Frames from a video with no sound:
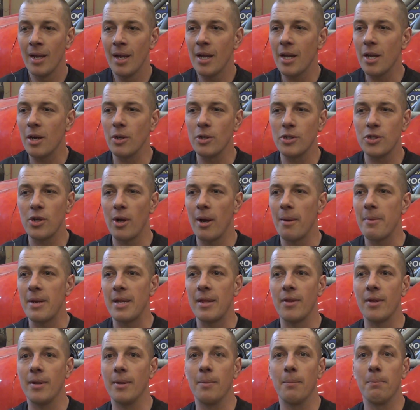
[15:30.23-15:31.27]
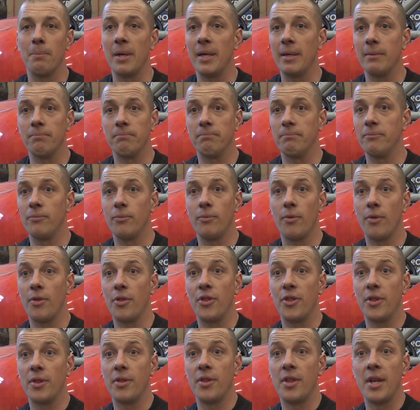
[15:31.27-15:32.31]
You know, so I mean, but
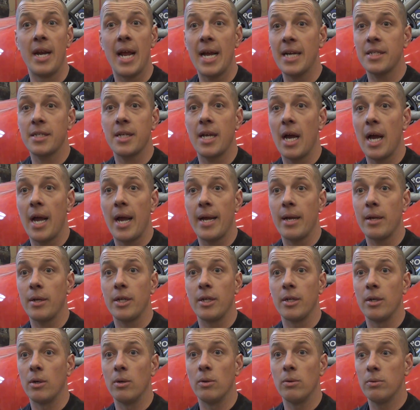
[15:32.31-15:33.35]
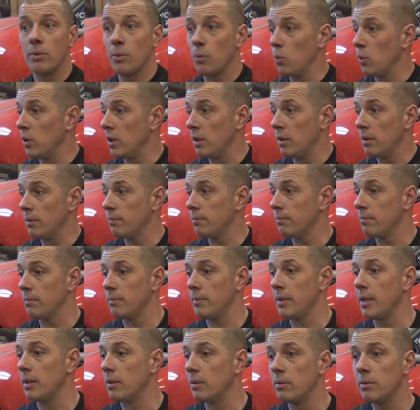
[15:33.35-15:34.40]
the next guy, you know, will,
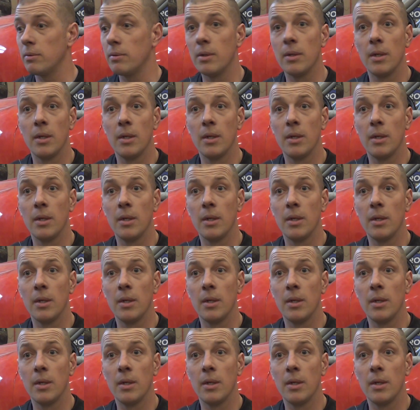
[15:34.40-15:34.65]
you know,